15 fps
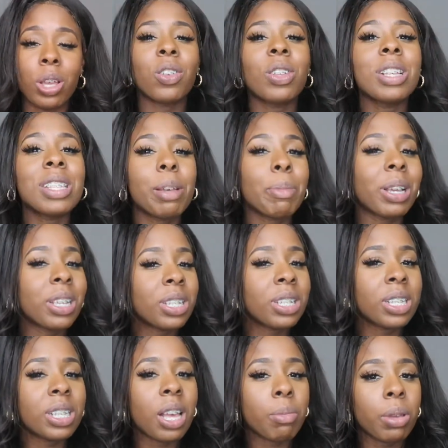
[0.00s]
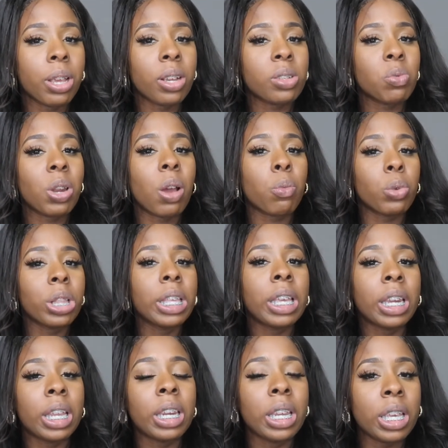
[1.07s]
The only time I get she's heavy hair is when I'm really
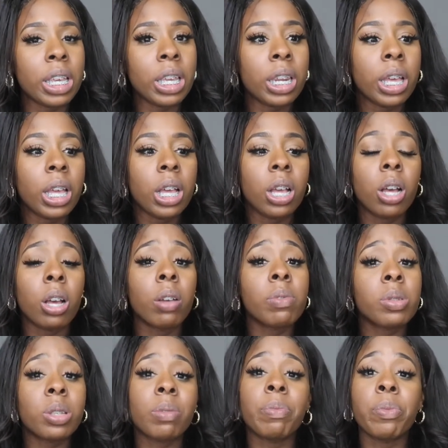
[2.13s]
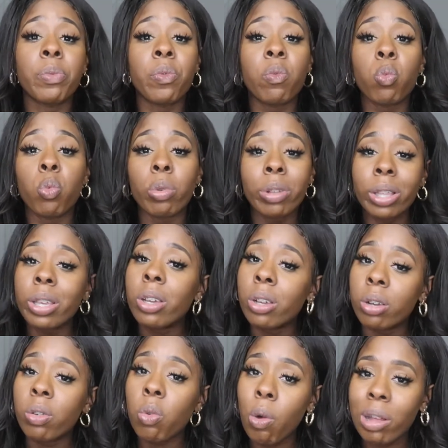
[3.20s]
in the need of some really
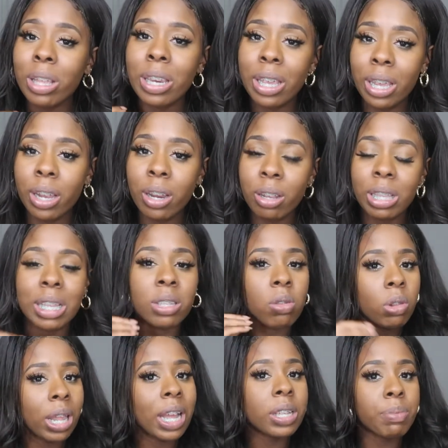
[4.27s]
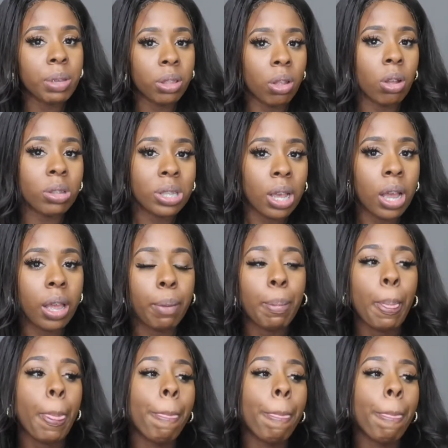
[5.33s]
good quality hair that's gonna last me a long time.